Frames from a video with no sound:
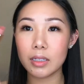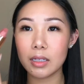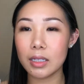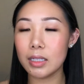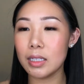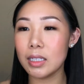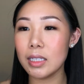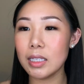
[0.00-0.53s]

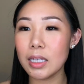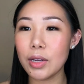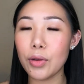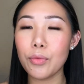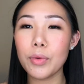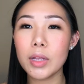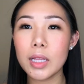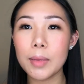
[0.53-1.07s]
Because this is like a
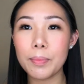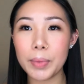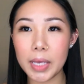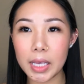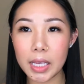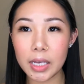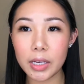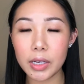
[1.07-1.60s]
really
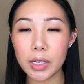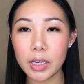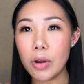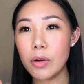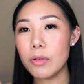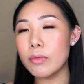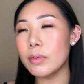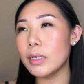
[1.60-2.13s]
pink,
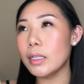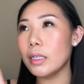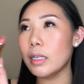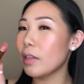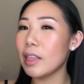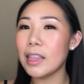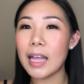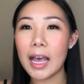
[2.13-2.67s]

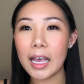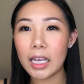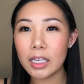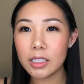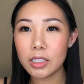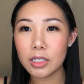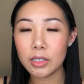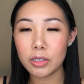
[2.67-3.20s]
really
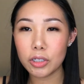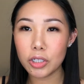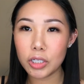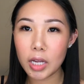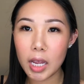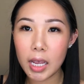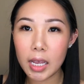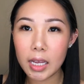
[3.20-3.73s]
light
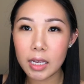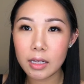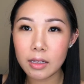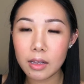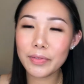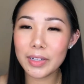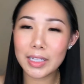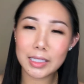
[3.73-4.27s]
shade
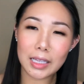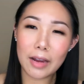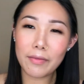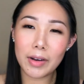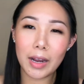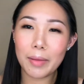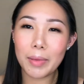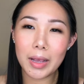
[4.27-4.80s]
for this
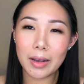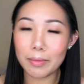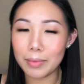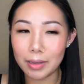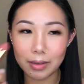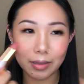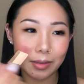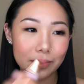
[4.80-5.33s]
everyday makeup
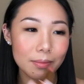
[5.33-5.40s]
look.